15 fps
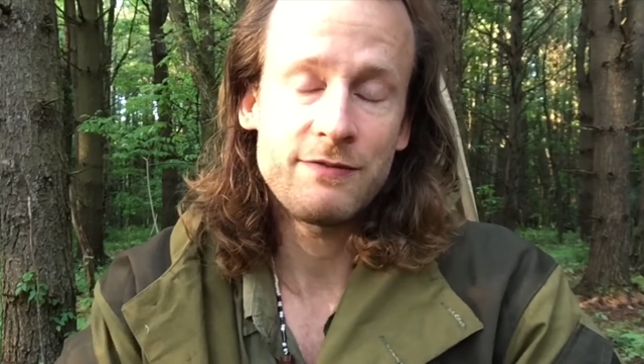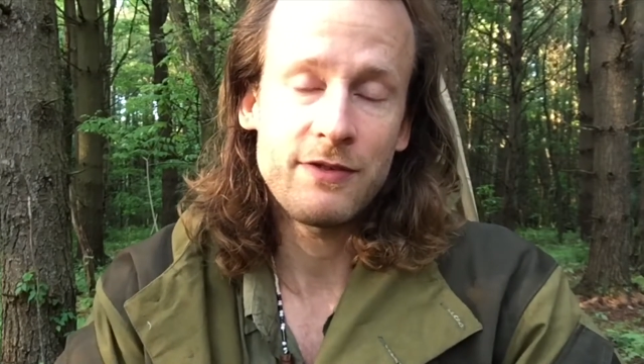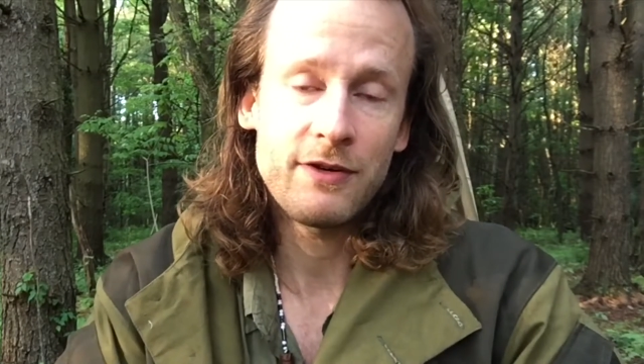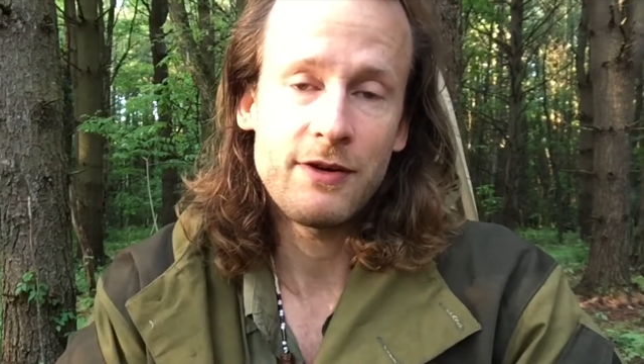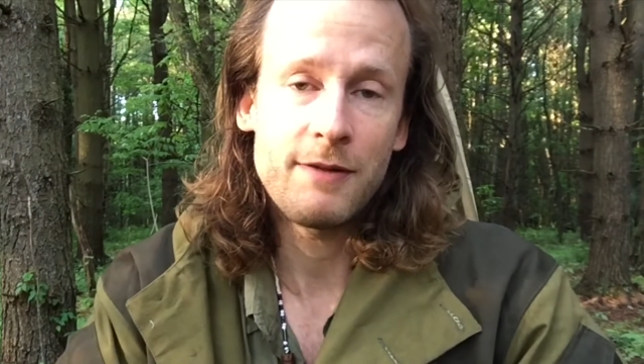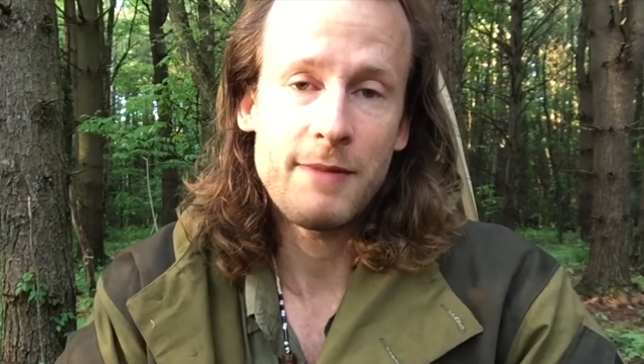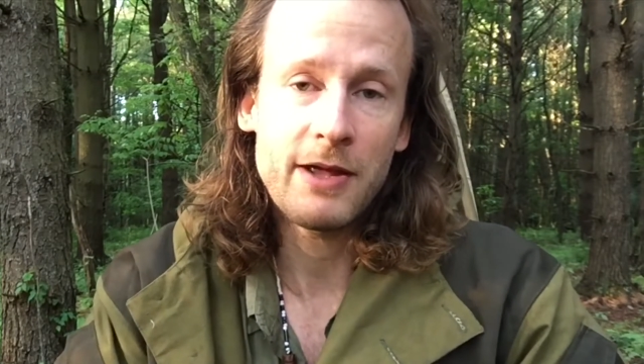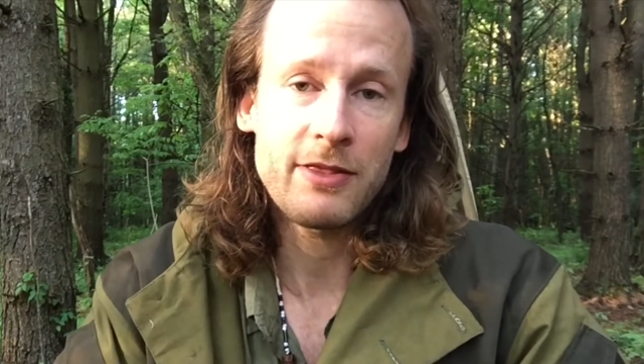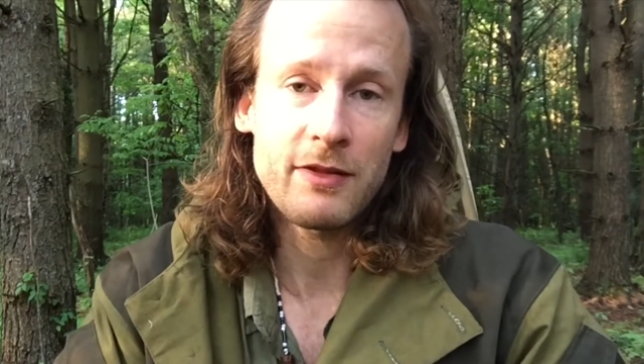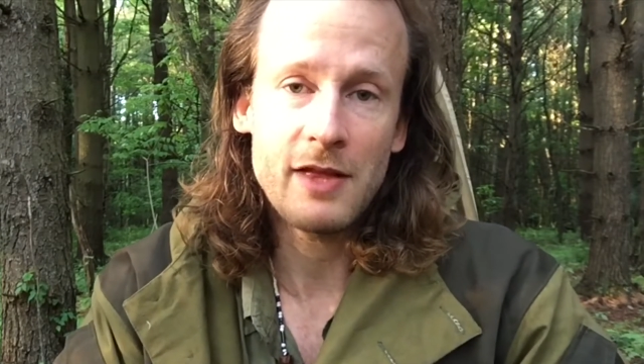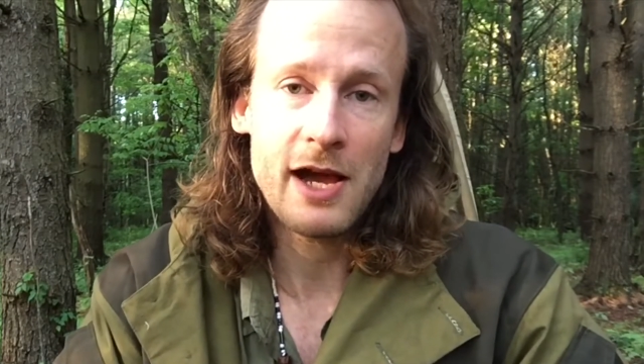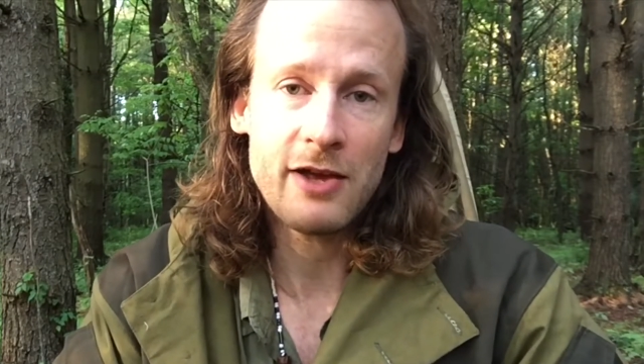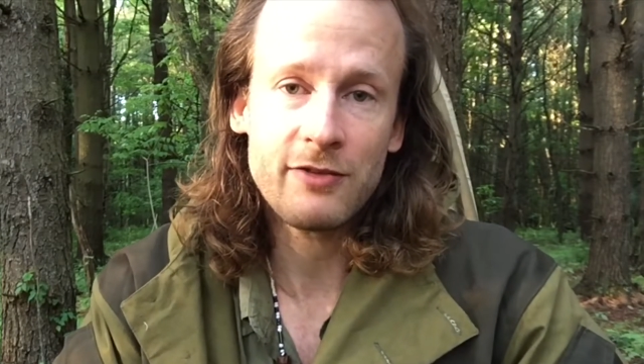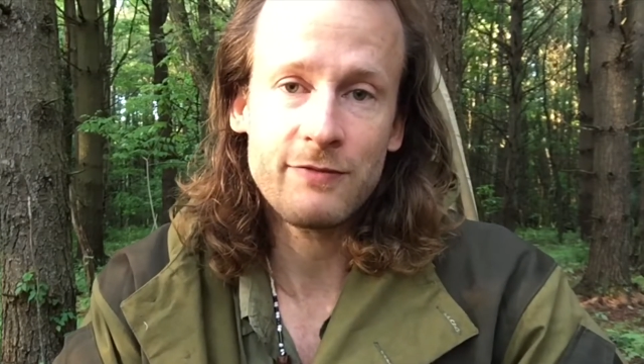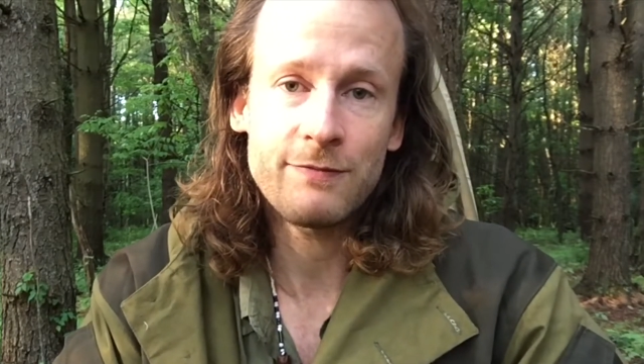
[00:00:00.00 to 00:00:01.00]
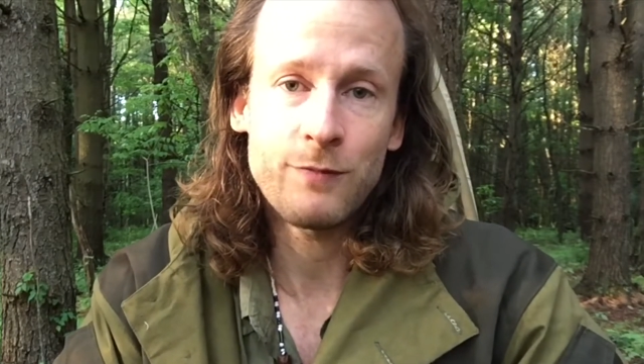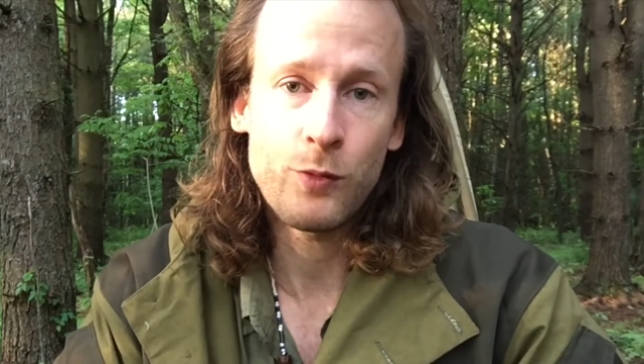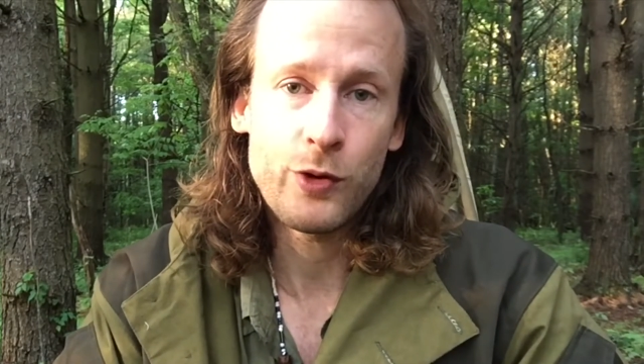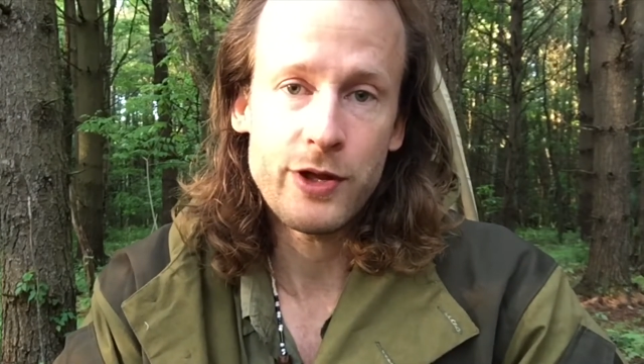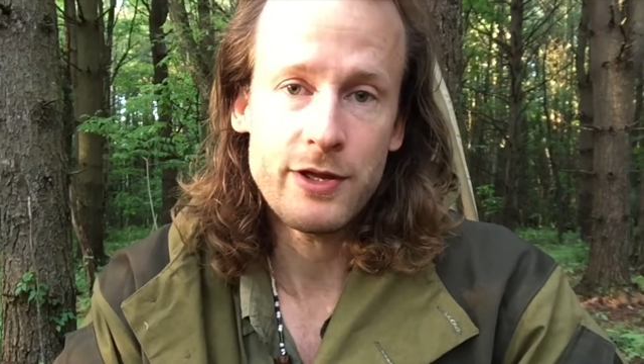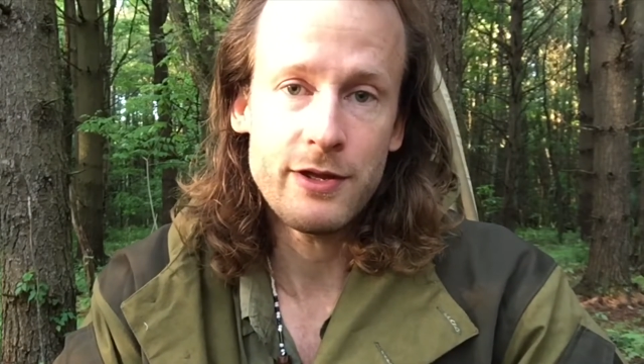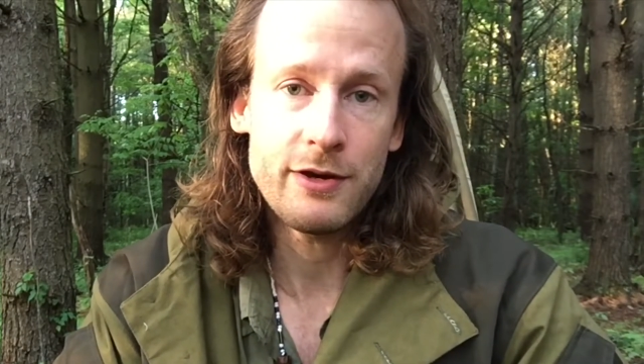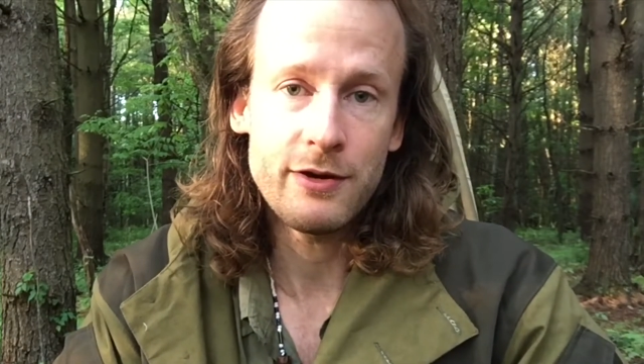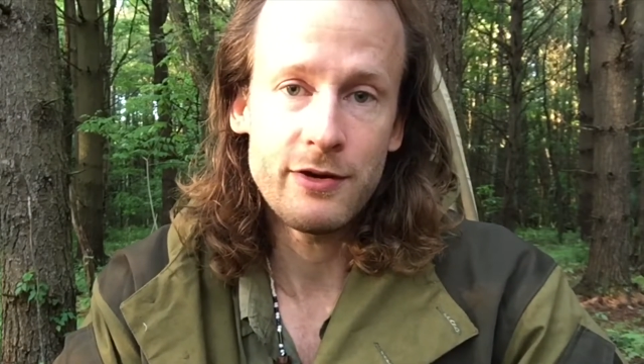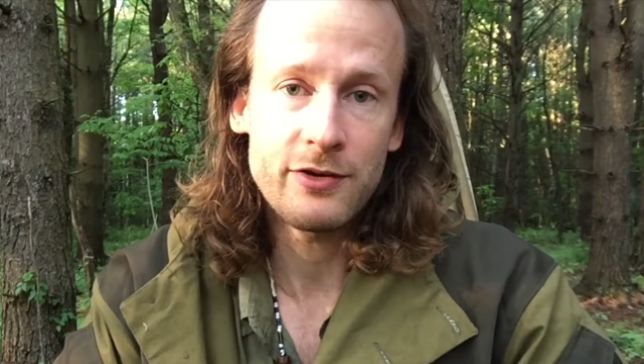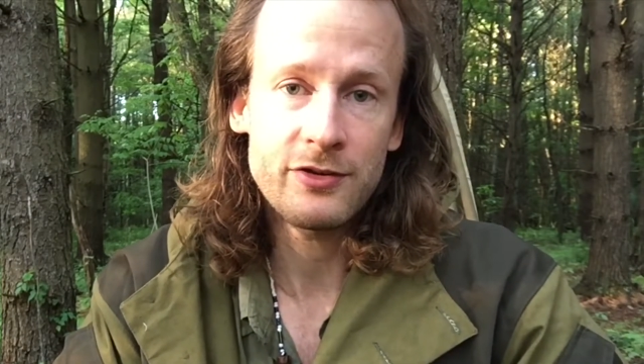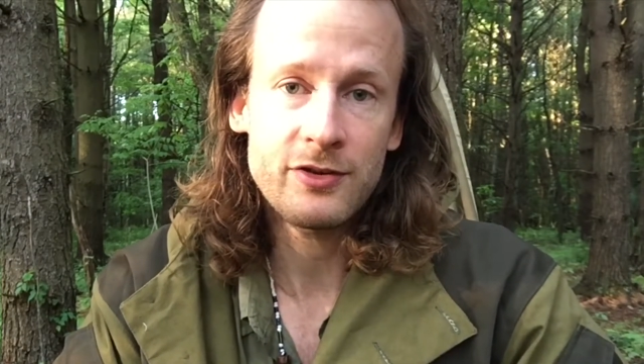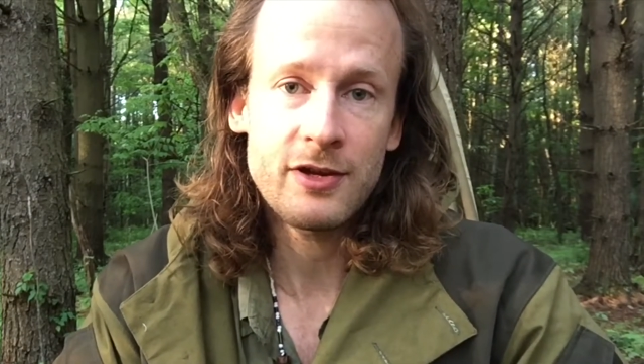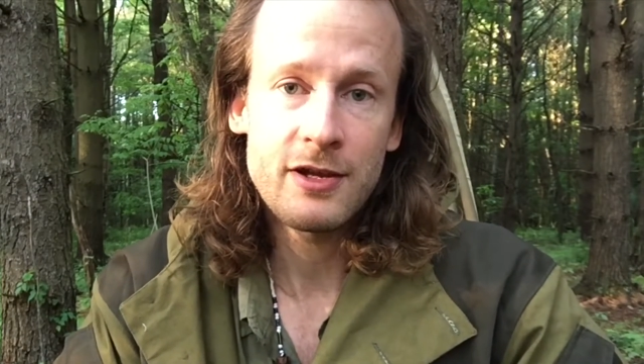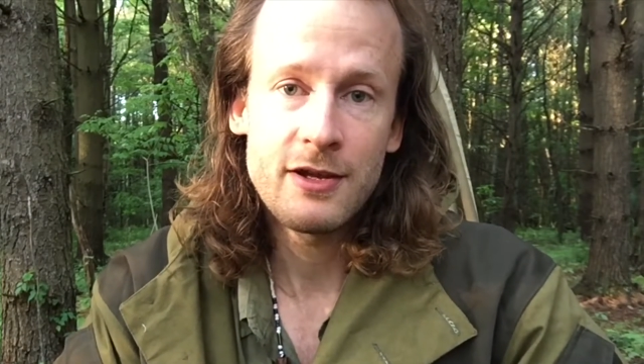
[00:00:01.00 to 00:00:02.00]
for about the last 40
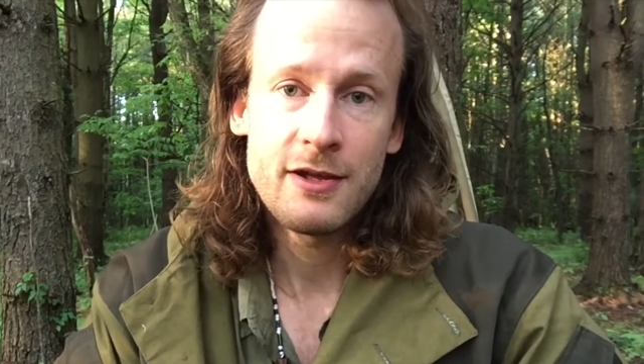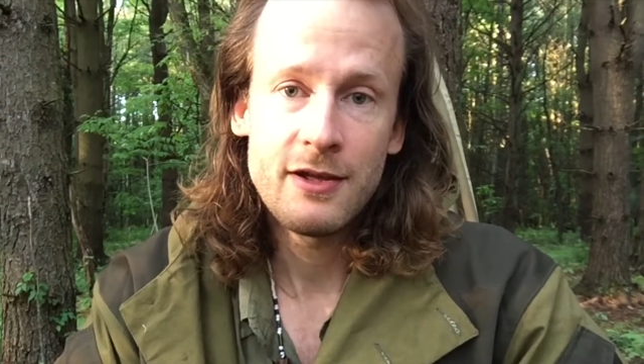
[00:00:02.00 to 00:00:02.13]
years.